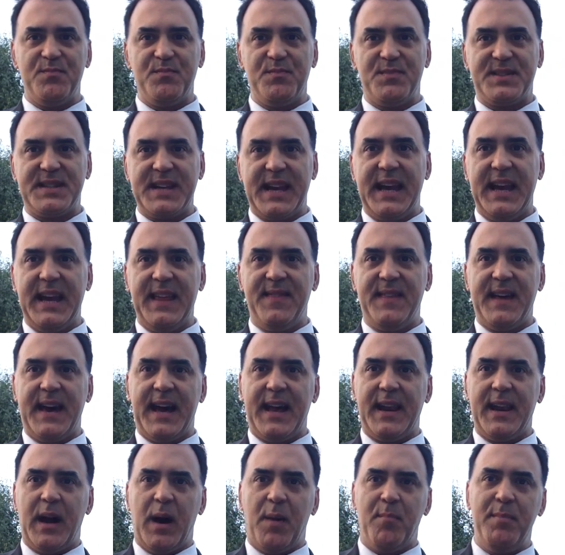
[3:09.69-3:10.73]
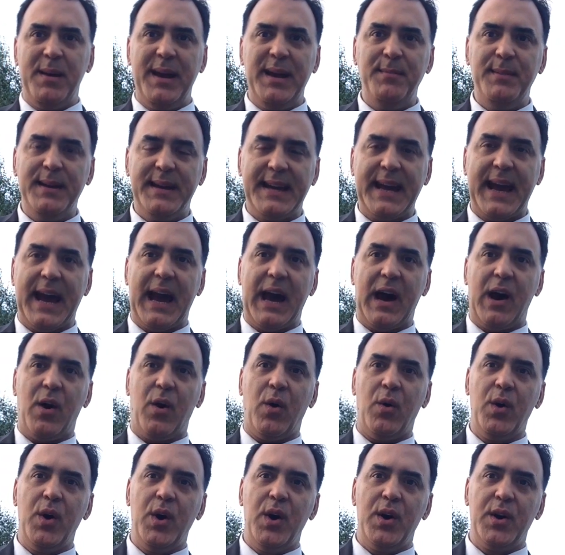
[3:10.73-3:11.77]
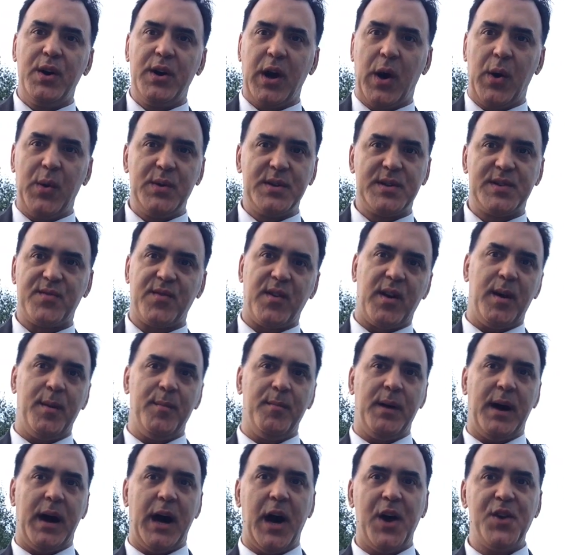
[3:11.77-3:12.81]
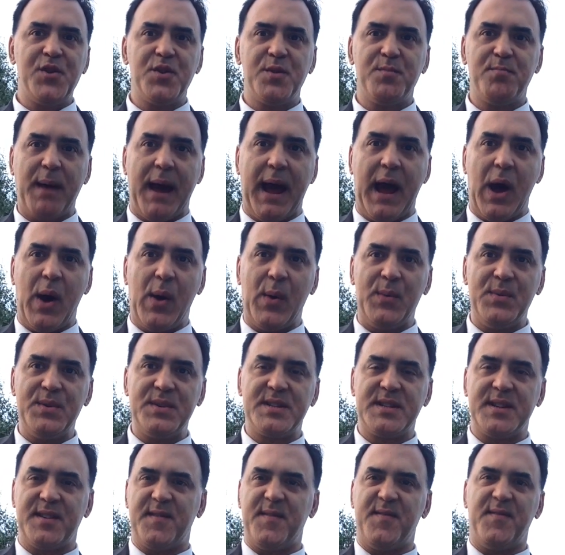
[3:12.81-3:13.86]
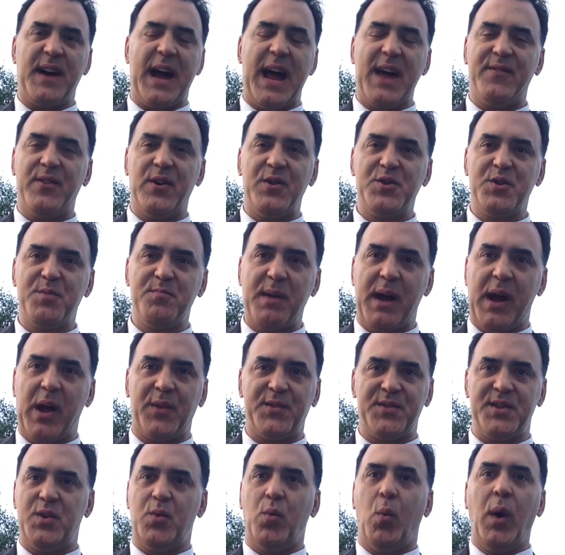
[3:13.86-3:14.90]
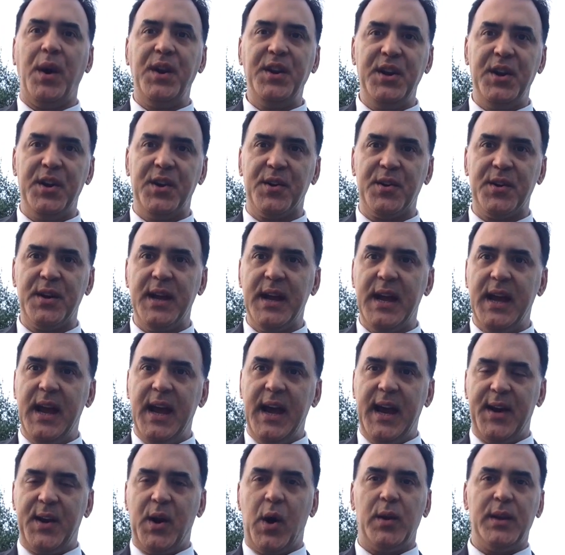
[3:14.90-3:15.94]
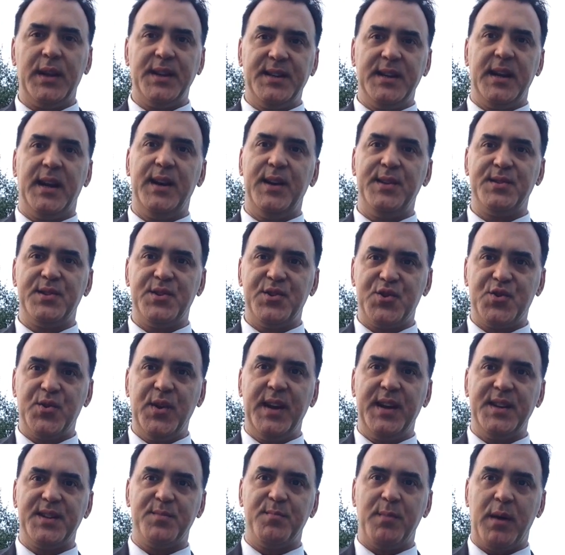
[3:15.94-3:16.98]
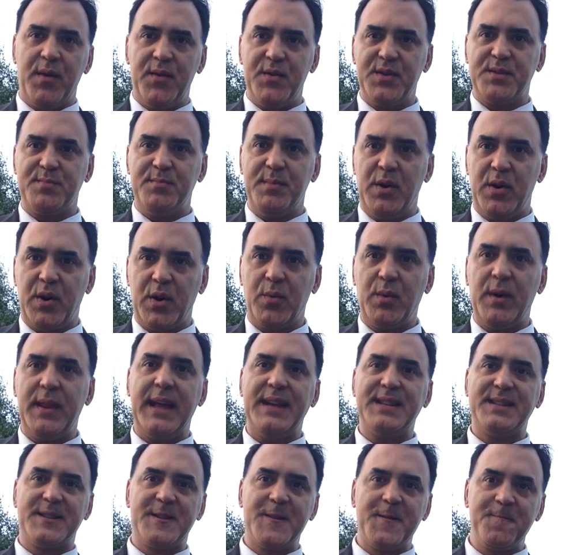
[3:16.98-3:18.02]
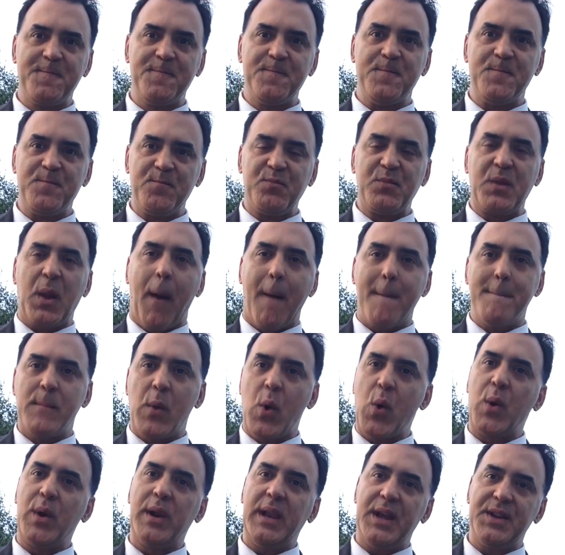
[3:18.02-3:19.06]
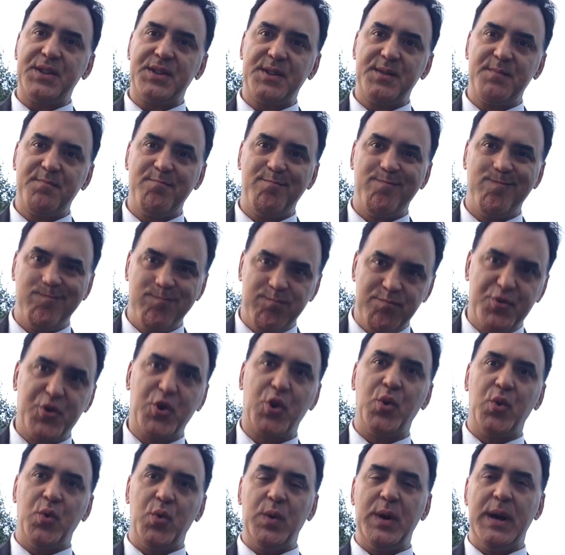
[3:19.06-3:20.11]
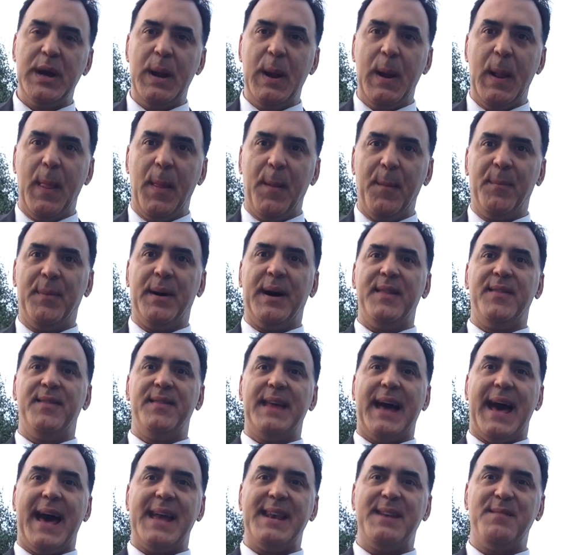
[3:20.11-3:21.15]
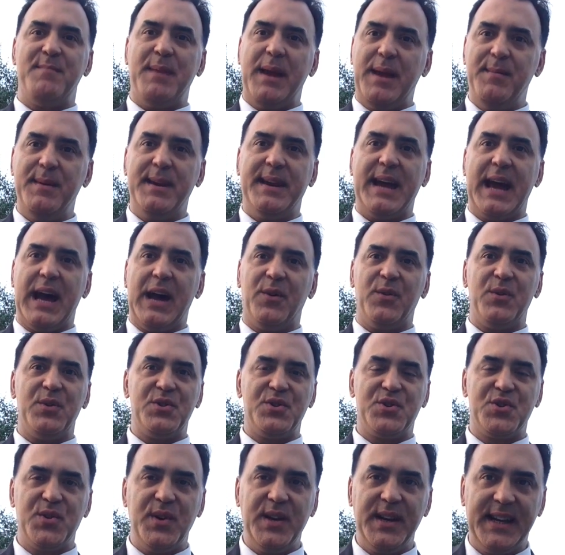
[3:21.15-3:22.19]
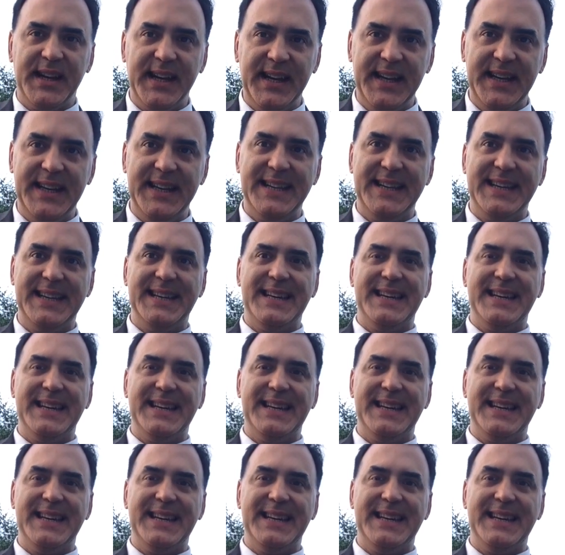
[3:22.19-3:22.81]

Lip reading: saying that a baby cow goes from 100 pounds to 500 pounds in 1 year, and all it does is drink its mother's milk. Well, that's more or less true. But that baby cow is drinking